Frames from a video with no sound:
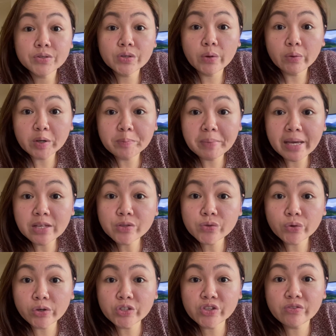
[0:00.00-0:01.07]
So our main
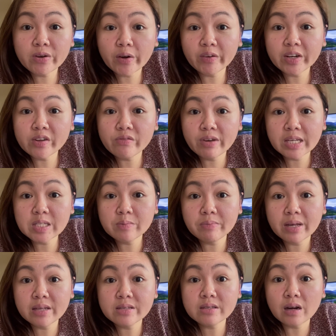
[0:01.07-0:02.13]
source of our
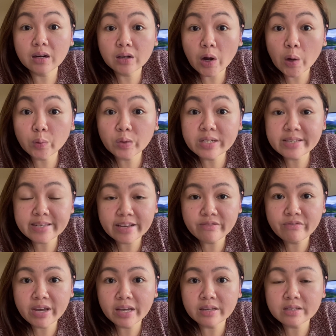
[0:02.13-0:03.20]
investments are our
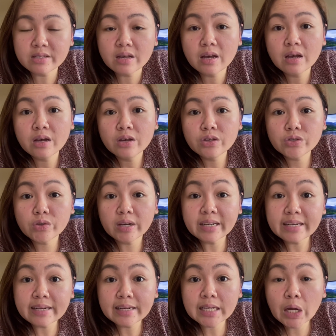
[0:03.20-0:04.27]
savings. So ang
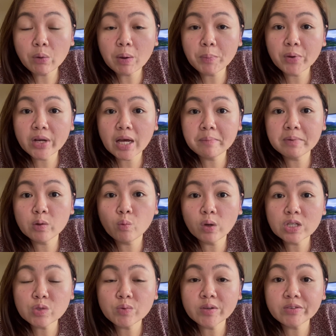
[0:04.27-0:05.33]
ginagawa po namin,
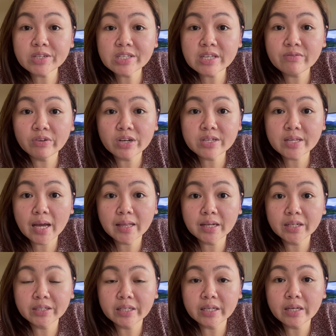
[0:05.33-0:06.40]
once we receive our
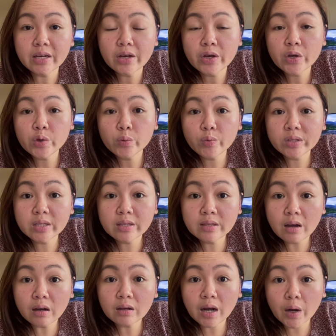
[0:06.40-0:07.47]
salary, we
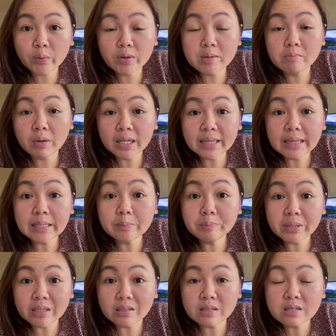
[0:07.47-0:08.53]
deduct our monthly
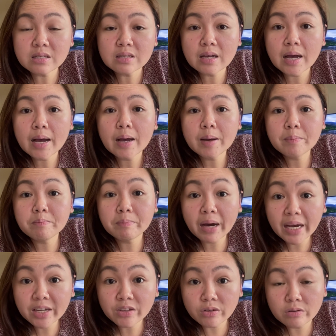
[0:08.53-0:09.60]
bills
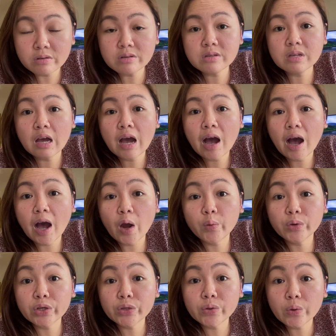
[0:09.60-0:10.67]
minus
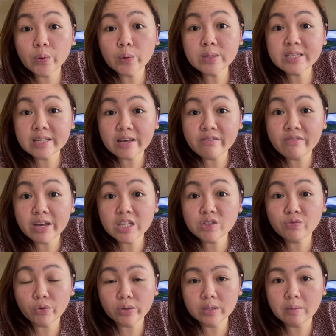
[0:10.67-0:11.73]
our goal savings
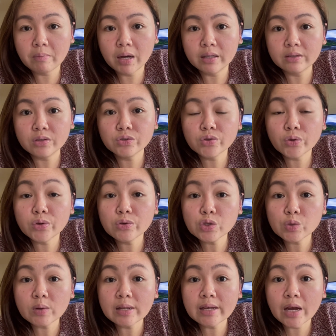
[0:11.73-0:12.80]
for the month. So
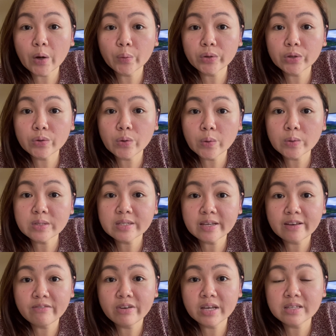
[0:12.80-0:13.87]
usually our goal
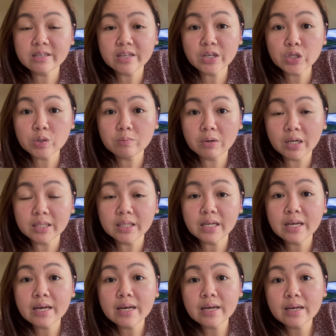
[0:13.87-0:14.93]
savings each month
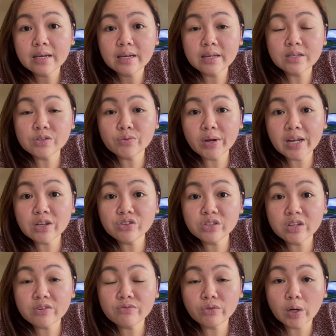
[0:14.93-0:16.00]
is
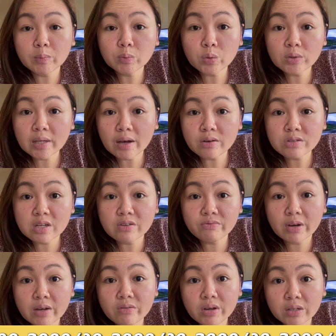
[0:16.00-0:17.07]
ranging from 2,500
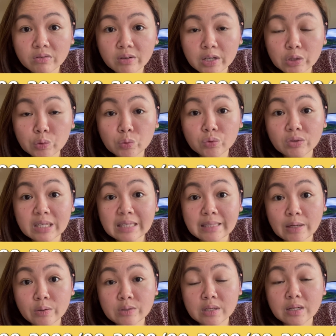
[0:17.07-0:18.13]
to
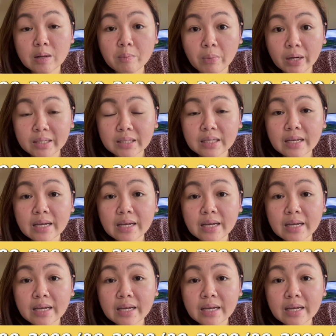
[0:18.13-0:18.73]
3,000 a month.